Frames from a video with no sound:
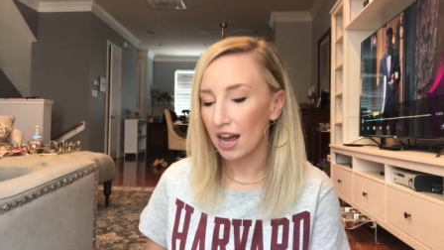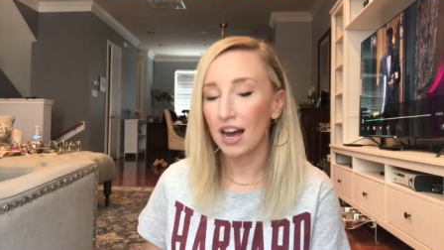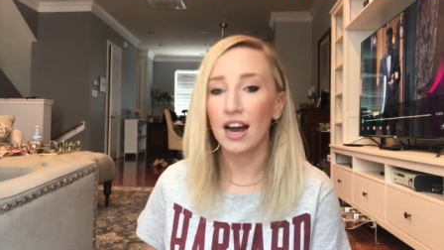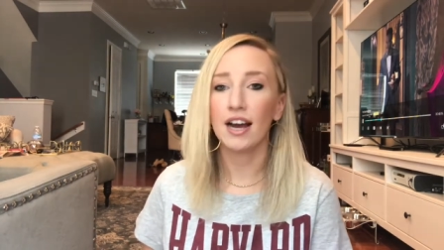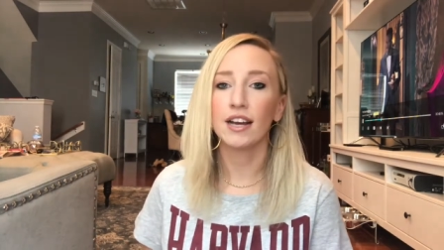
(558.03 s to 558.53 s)

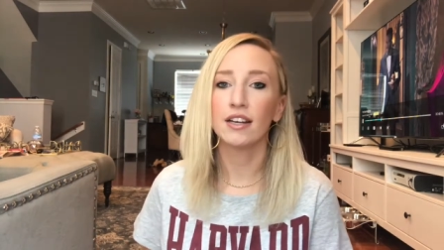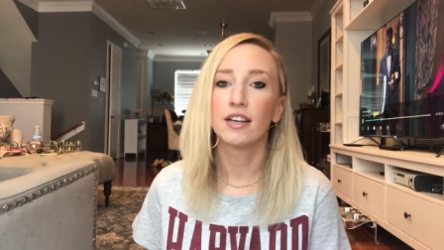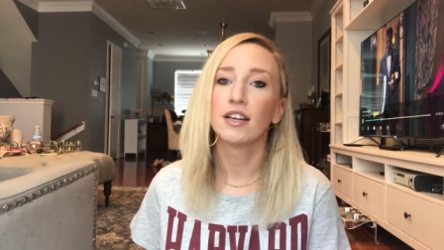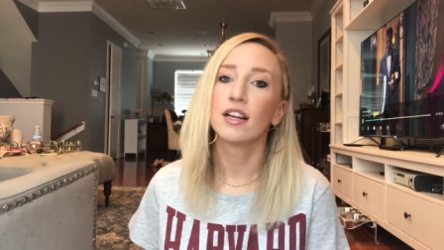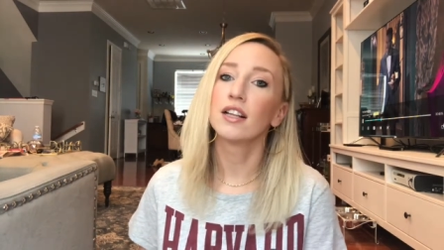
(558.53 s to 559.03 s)
I
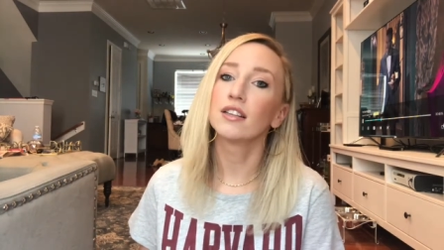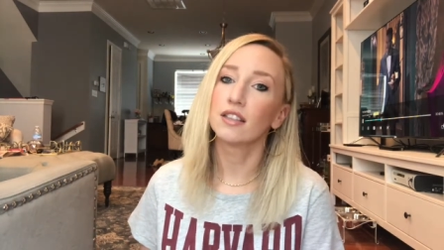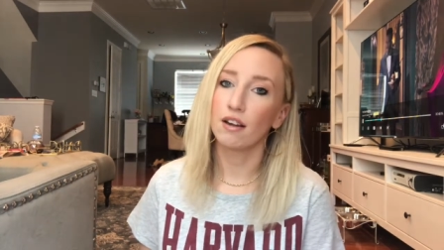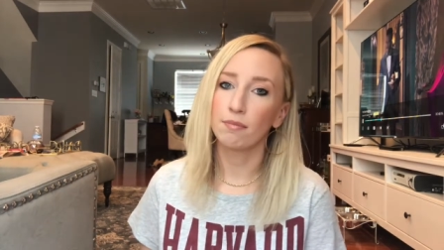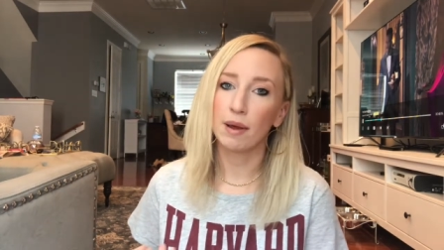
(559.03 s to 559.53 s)

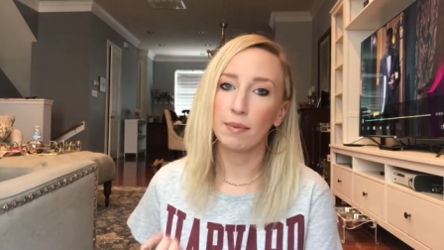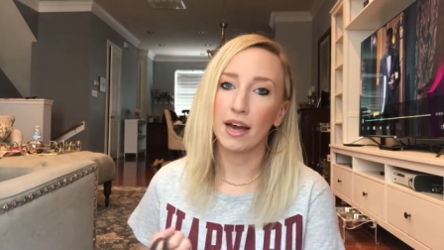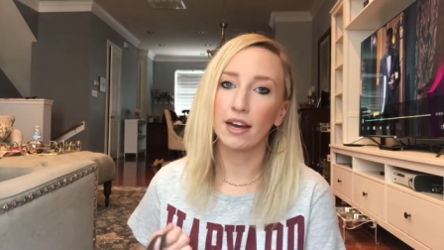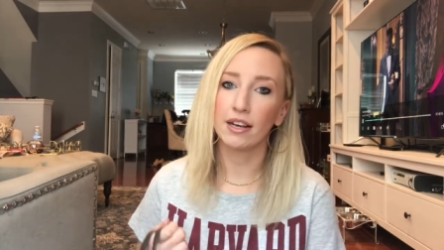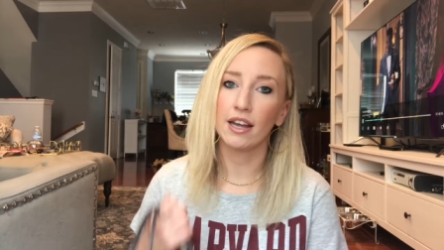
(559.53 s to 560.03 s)
love my
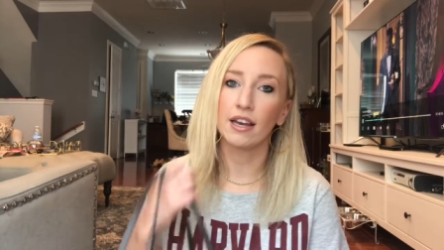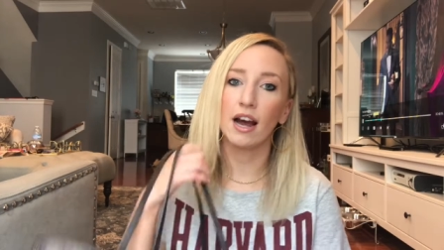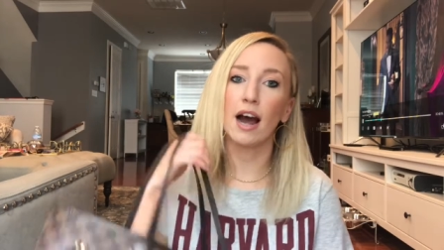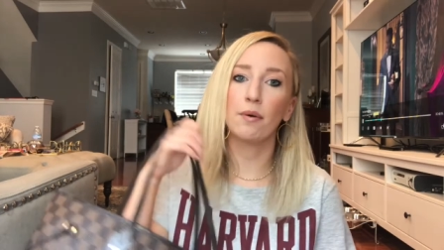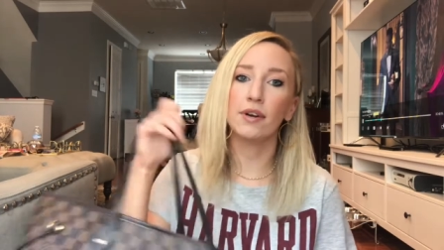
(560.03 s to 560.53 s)
bag and
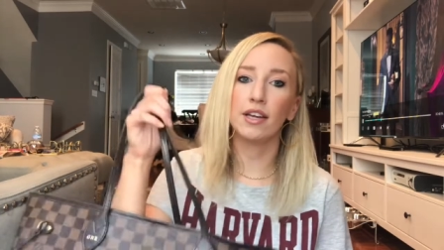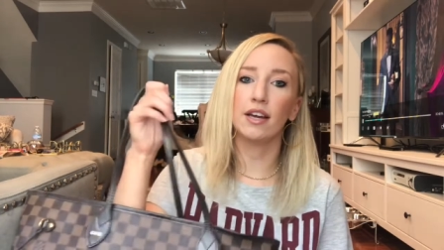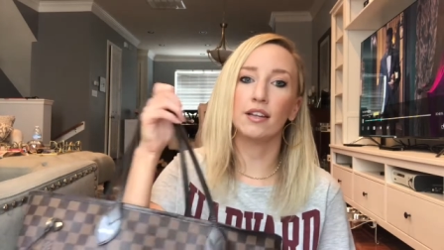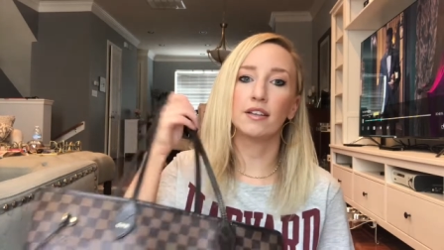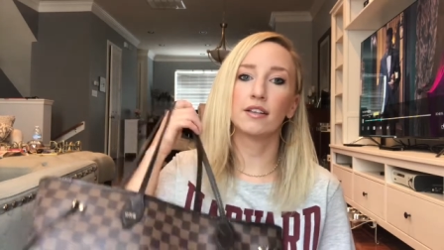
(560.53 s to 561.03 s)
I would
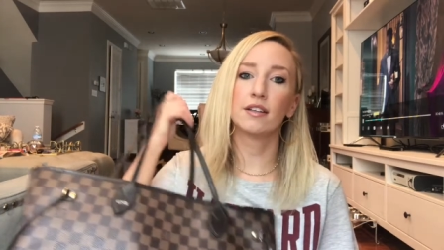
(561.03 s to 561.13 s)
get